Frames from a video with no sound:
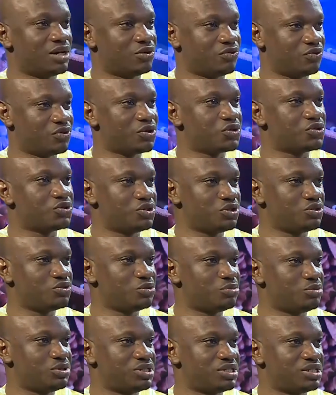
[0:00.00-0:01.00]
of course, you need
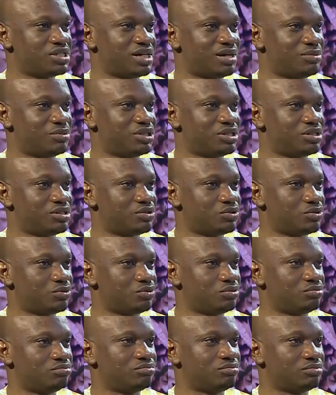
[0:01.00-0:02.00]
to be determined.
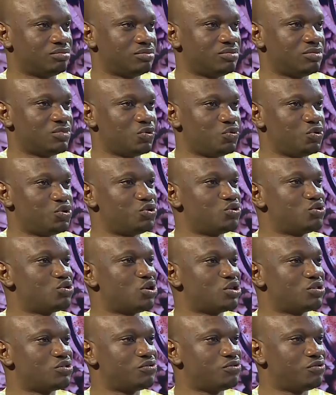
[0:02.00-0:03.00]
So we should
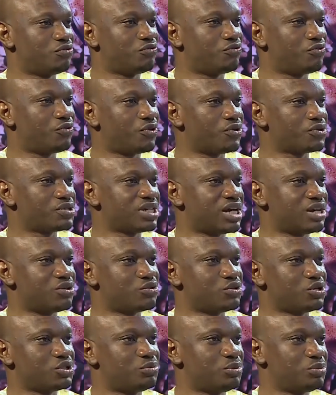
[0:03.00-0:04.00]
not force and
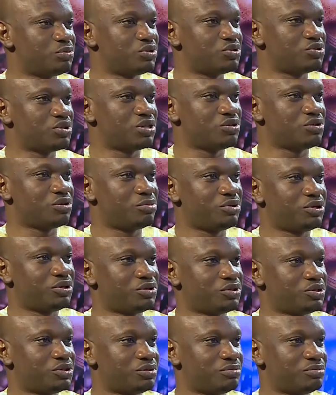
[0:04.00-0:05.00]
rush people into
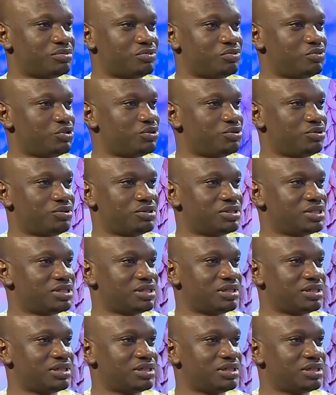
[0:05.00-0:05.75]
entrepreneurship. We shouldn't.